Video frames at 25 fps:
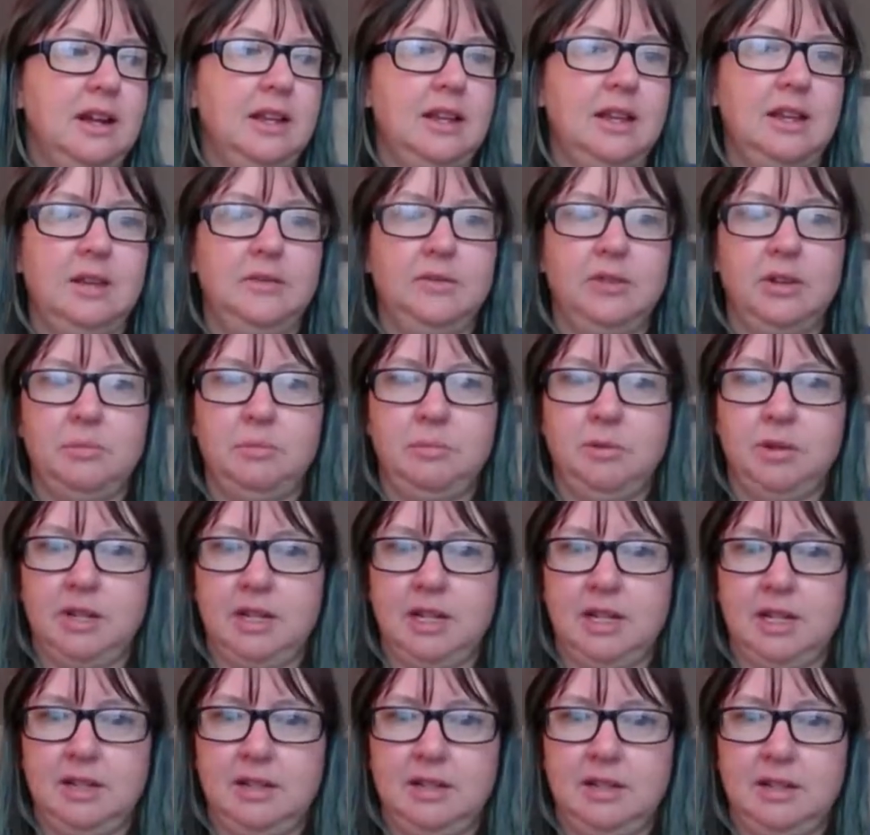I gave up
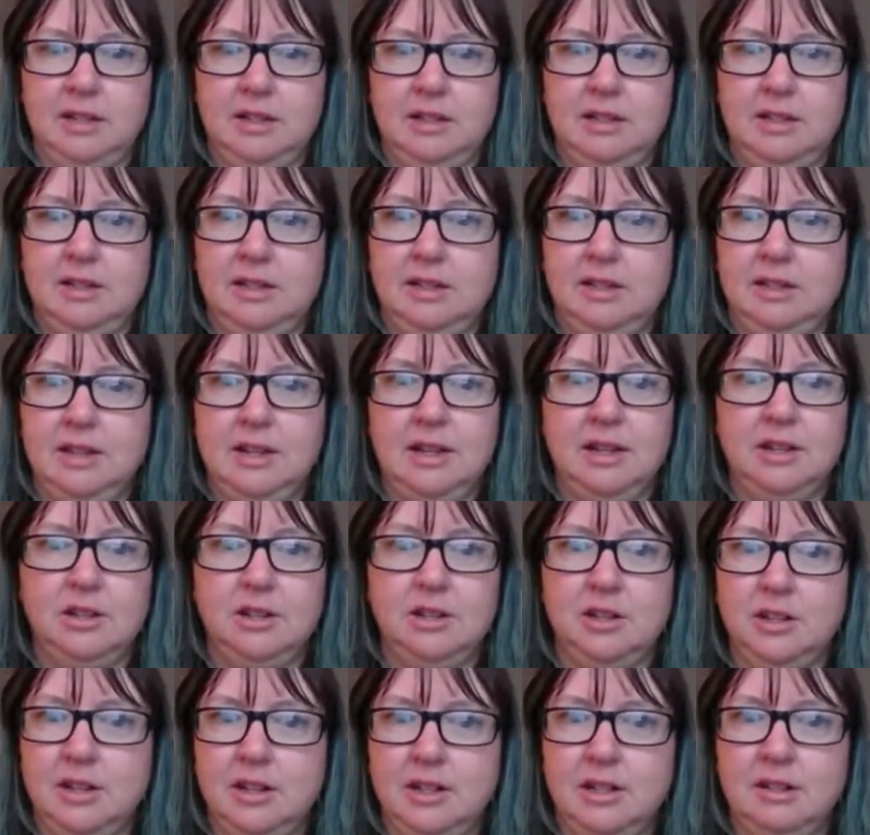on it. I
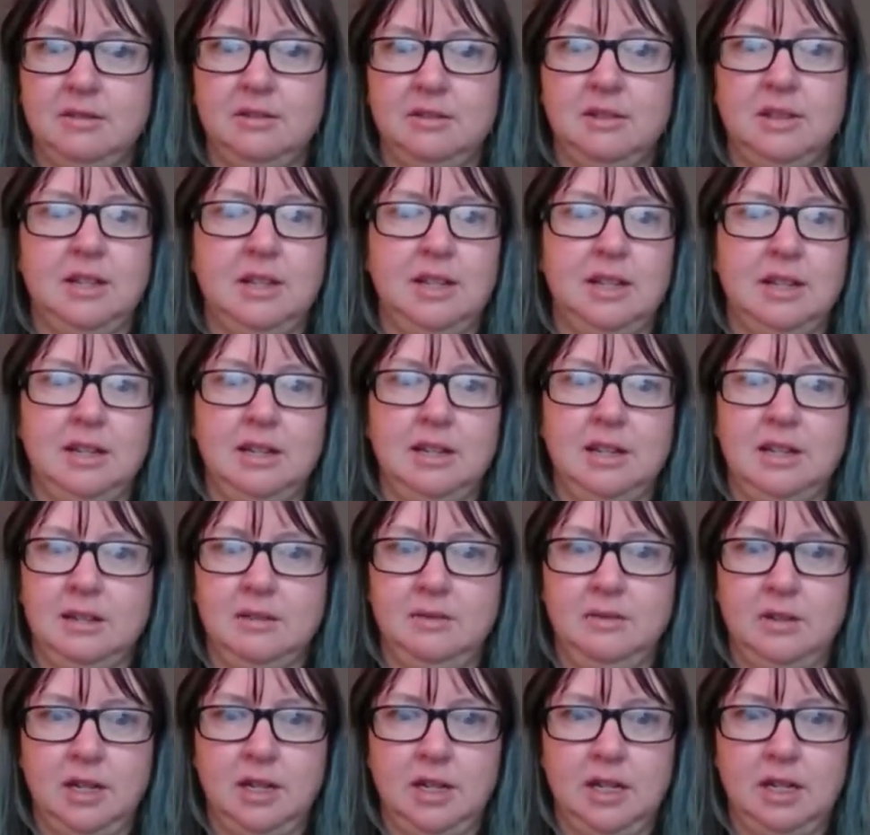couldn't deal with the
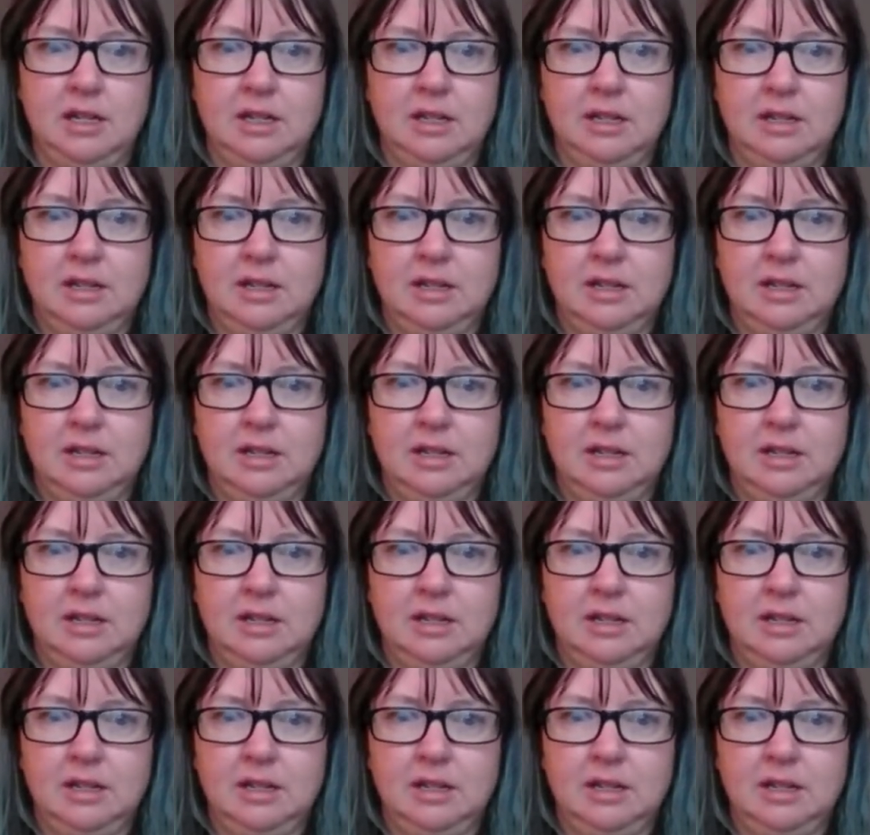negativity.